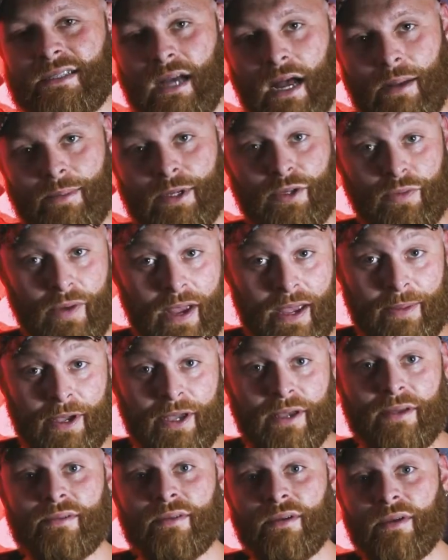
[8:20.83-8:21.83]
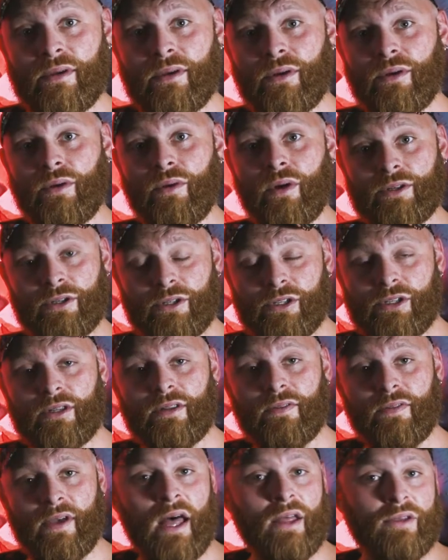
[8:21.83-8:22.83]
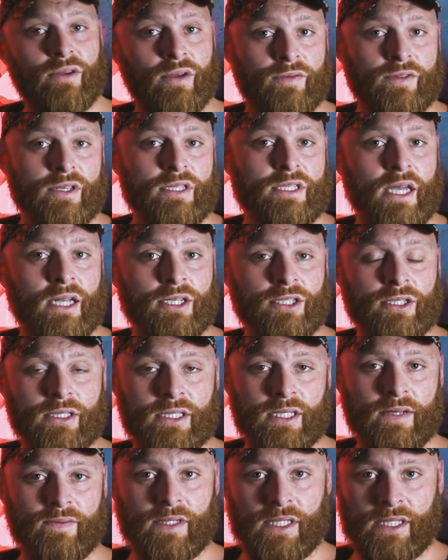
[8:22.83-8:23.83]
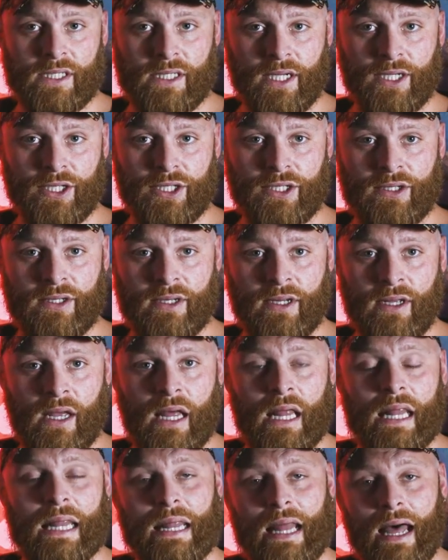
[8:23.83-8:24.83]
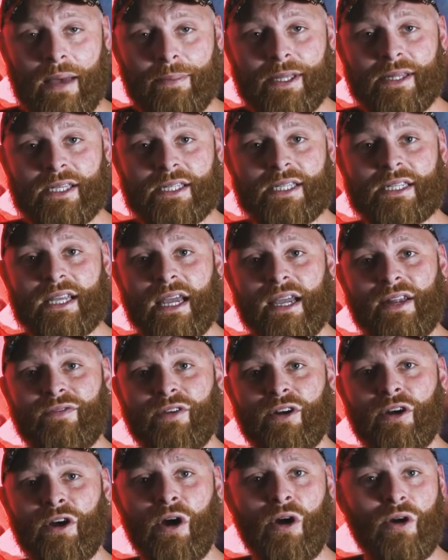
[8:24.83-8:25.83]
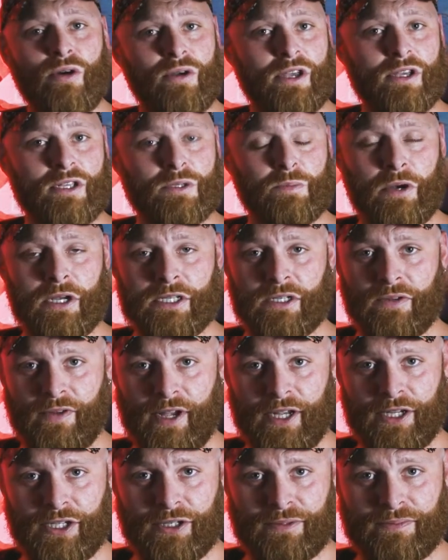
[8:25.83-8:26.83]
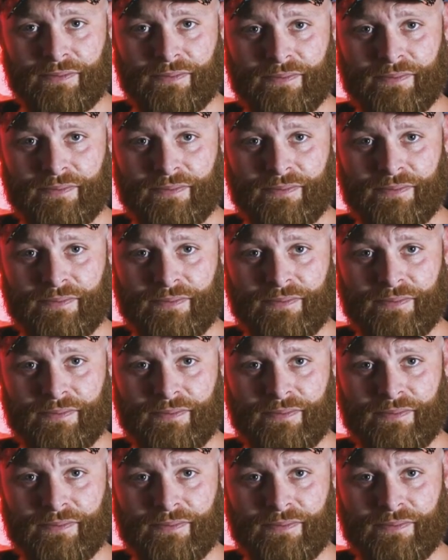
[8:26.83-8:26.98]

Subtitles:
Thomas Ramey, who understood the value of this ancient civilization, lobbied the state for Cahokia's preservation.